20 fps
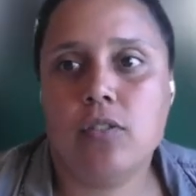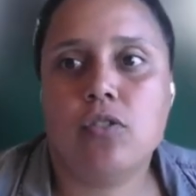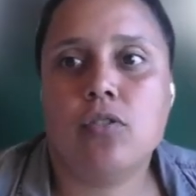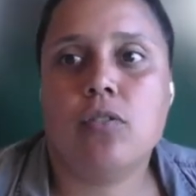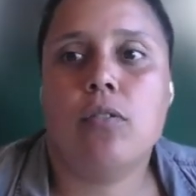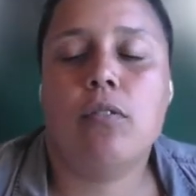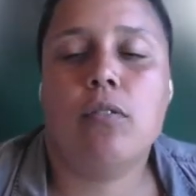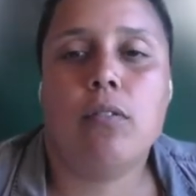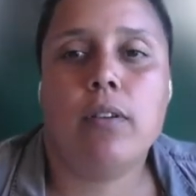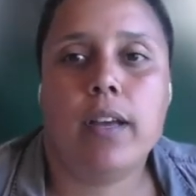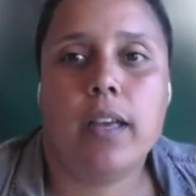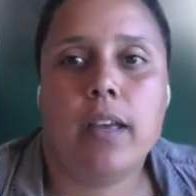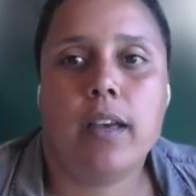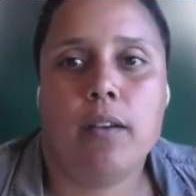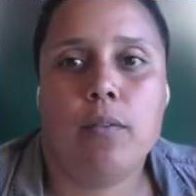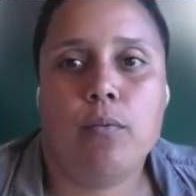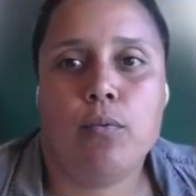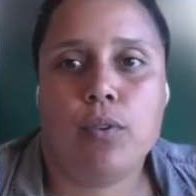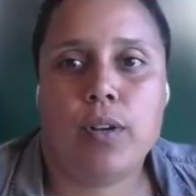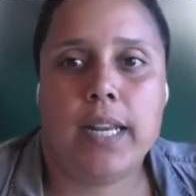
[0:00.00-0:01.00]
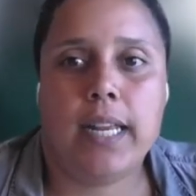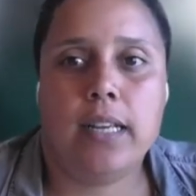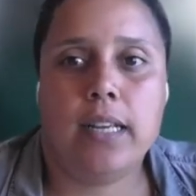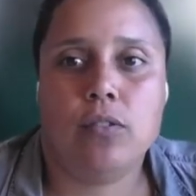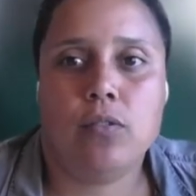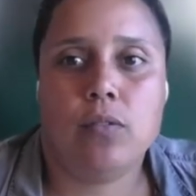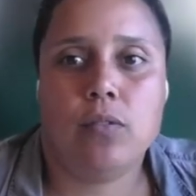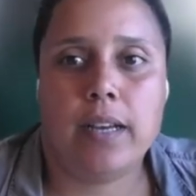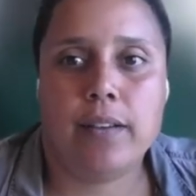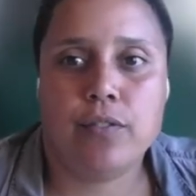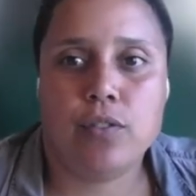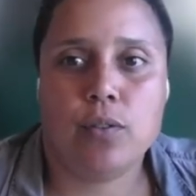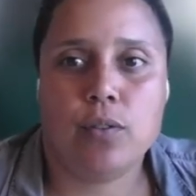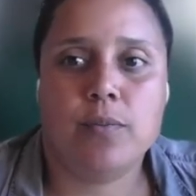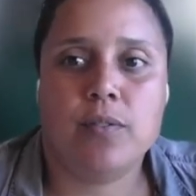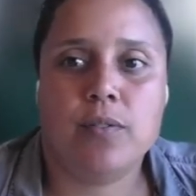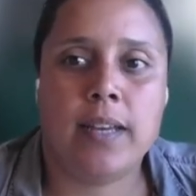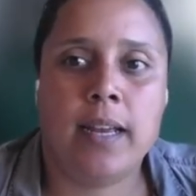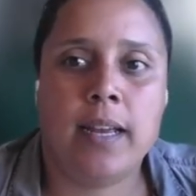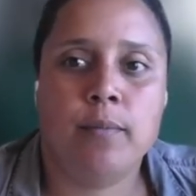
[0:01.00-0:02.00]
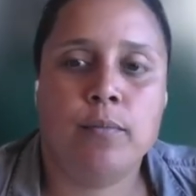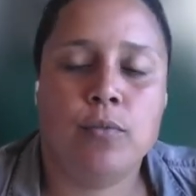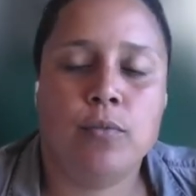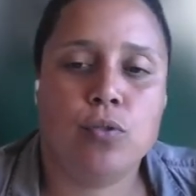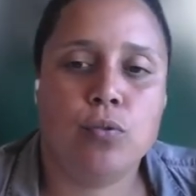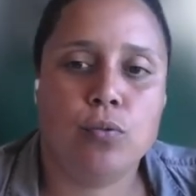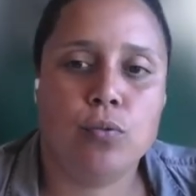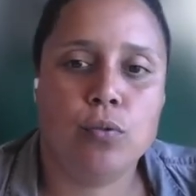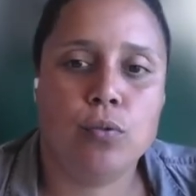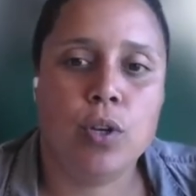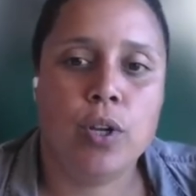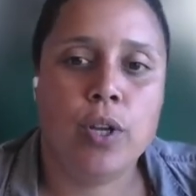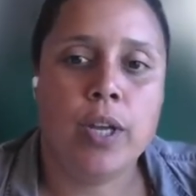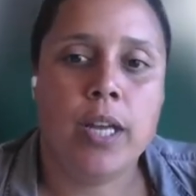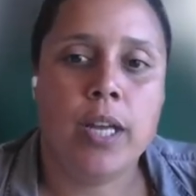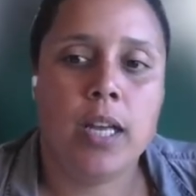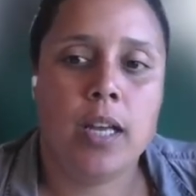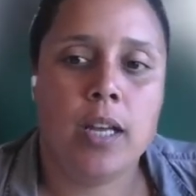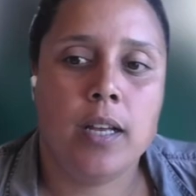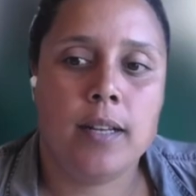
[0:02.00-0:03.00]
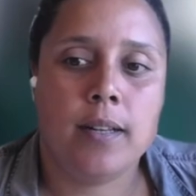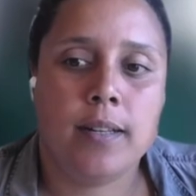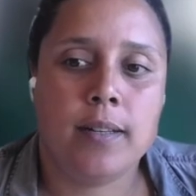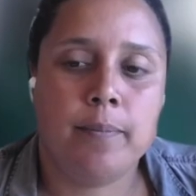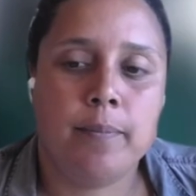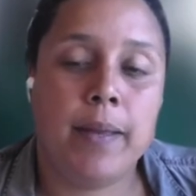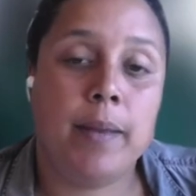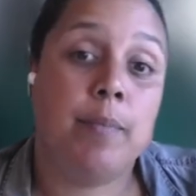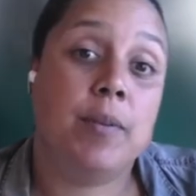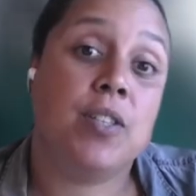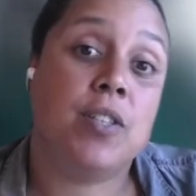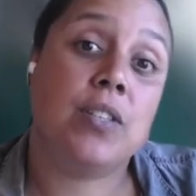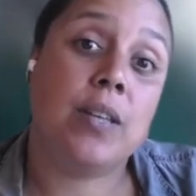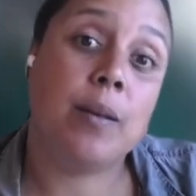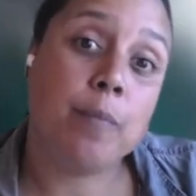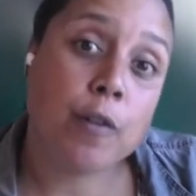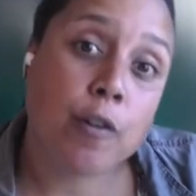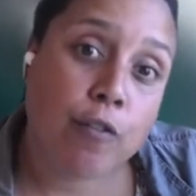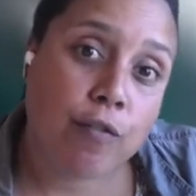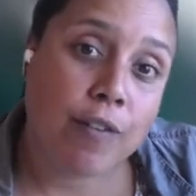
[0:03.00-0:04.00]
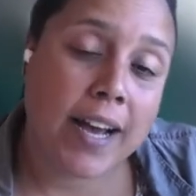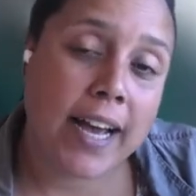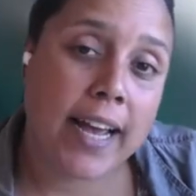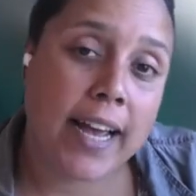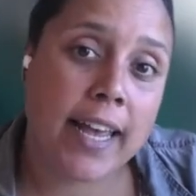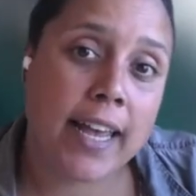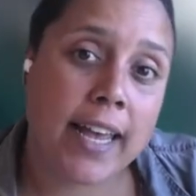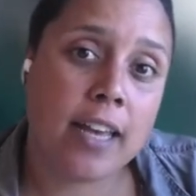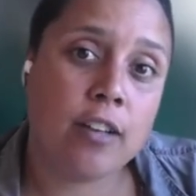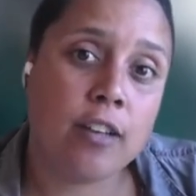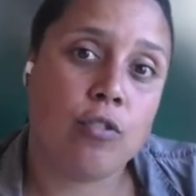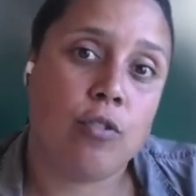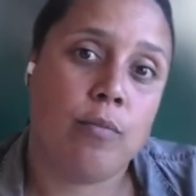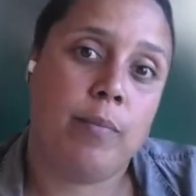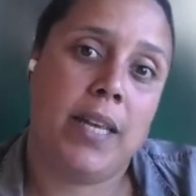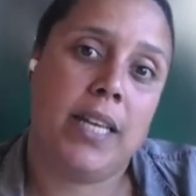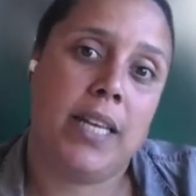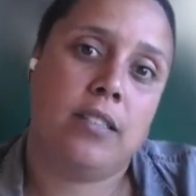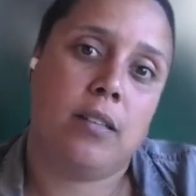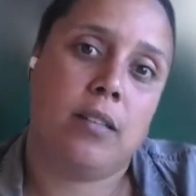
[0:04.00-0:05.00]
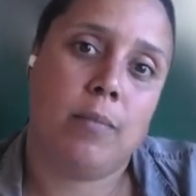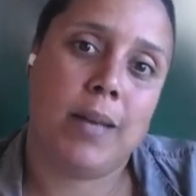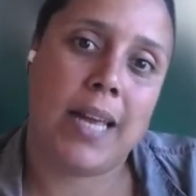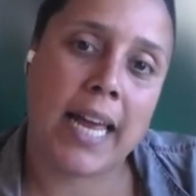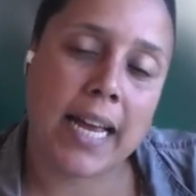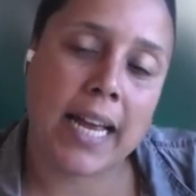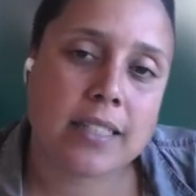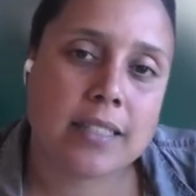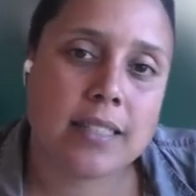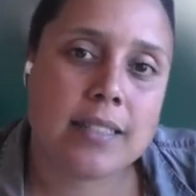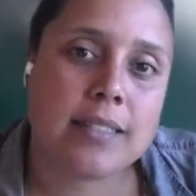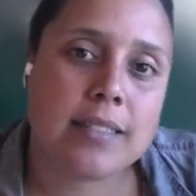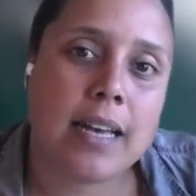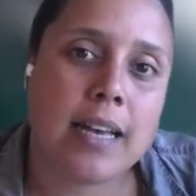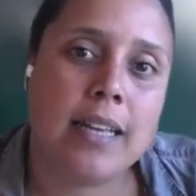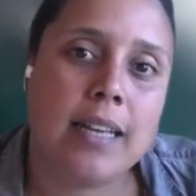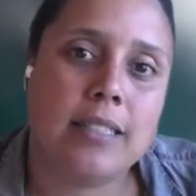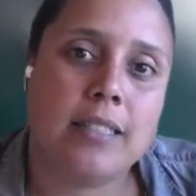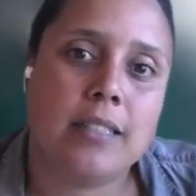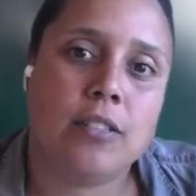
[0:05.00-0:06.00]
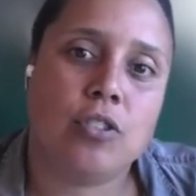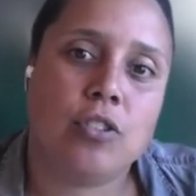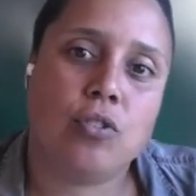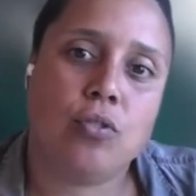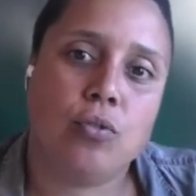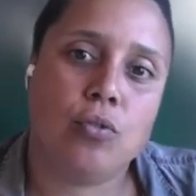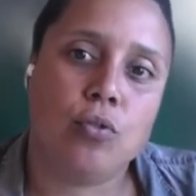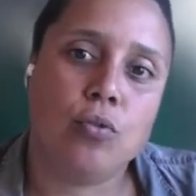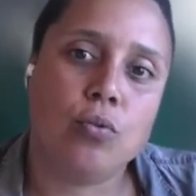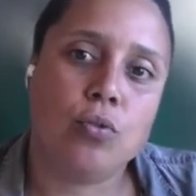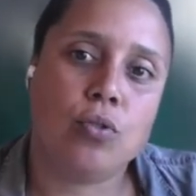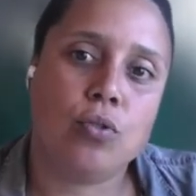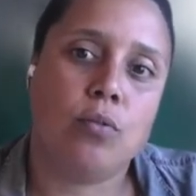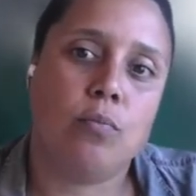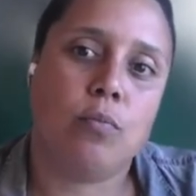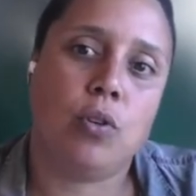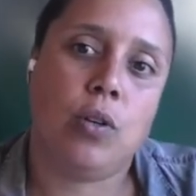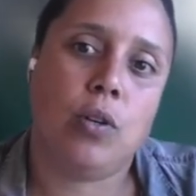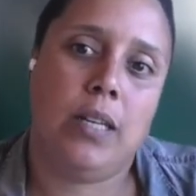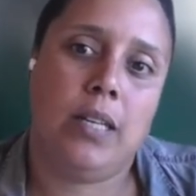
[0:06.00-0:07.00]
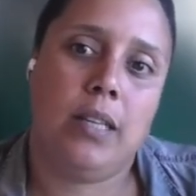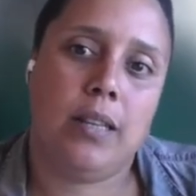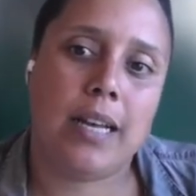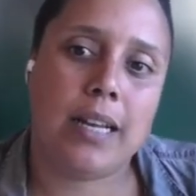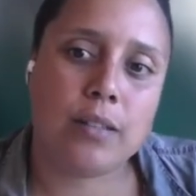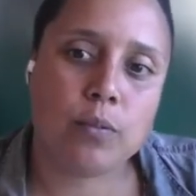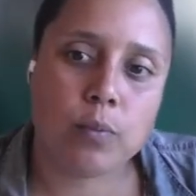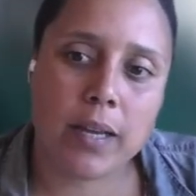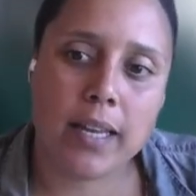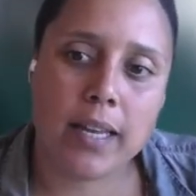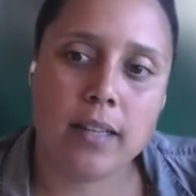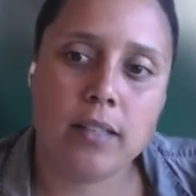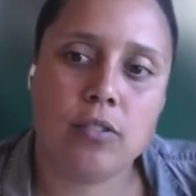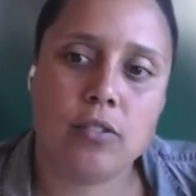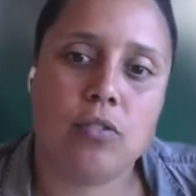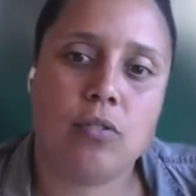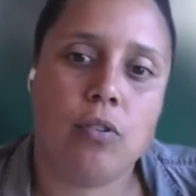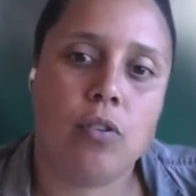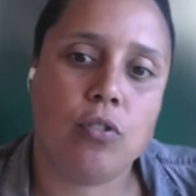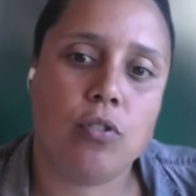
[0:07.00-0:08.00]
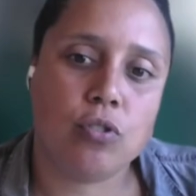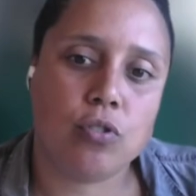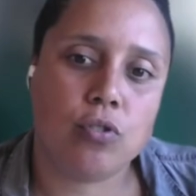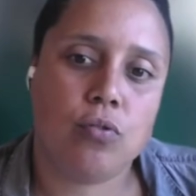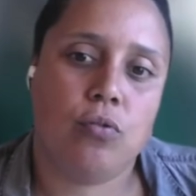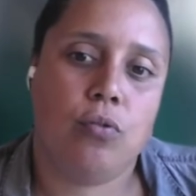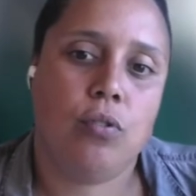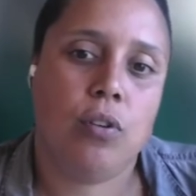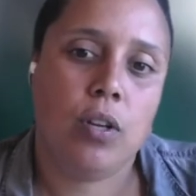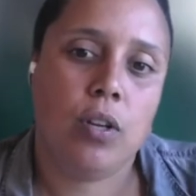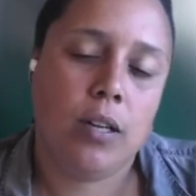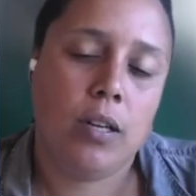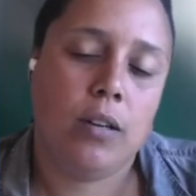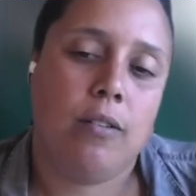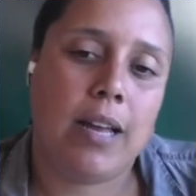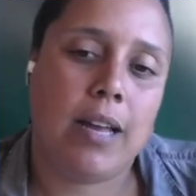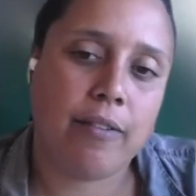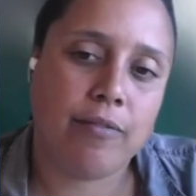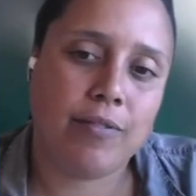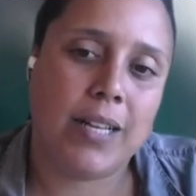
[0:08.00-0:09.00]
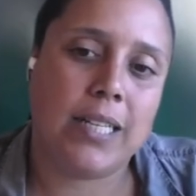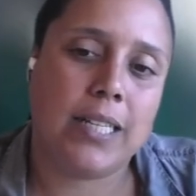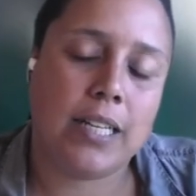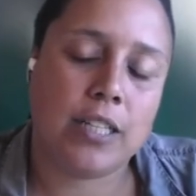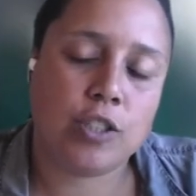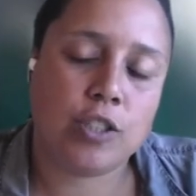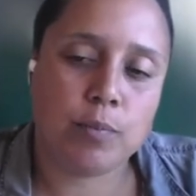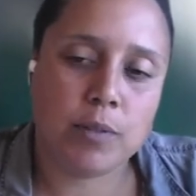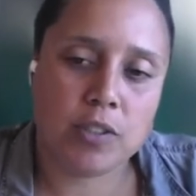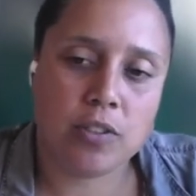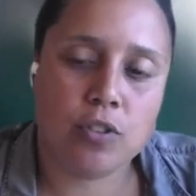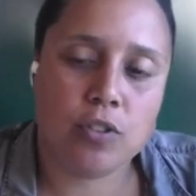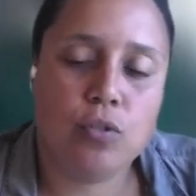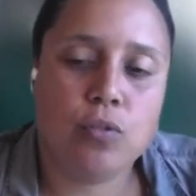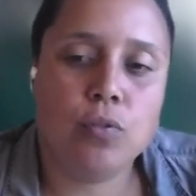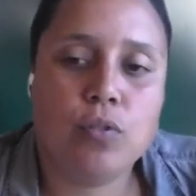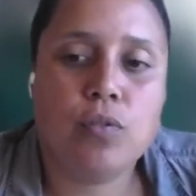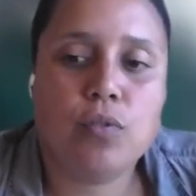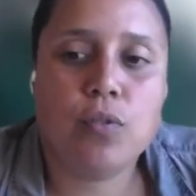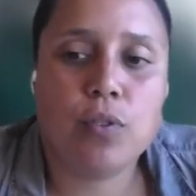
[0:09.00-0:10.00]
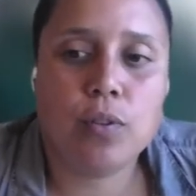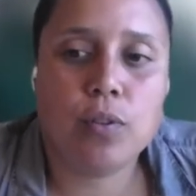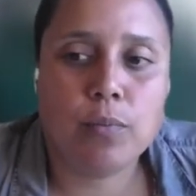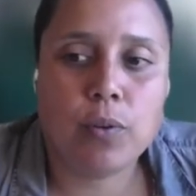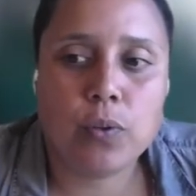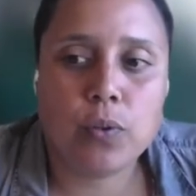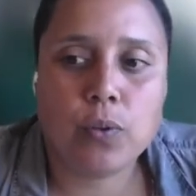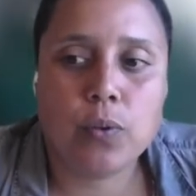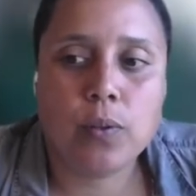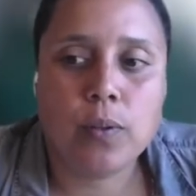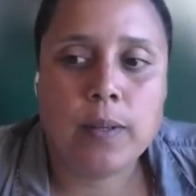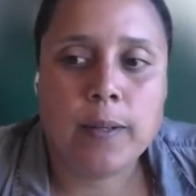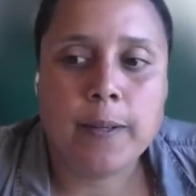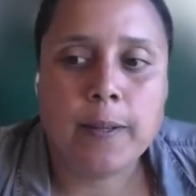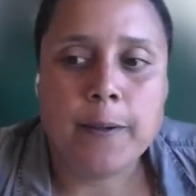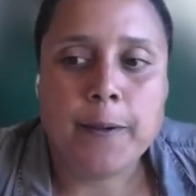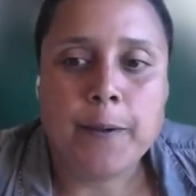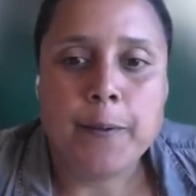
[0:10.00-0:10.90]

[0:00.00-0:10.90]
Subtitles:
So I would like to have some time to maybe simplify it or make some exercises to use the model in that way. So also to have that explicit use for the model.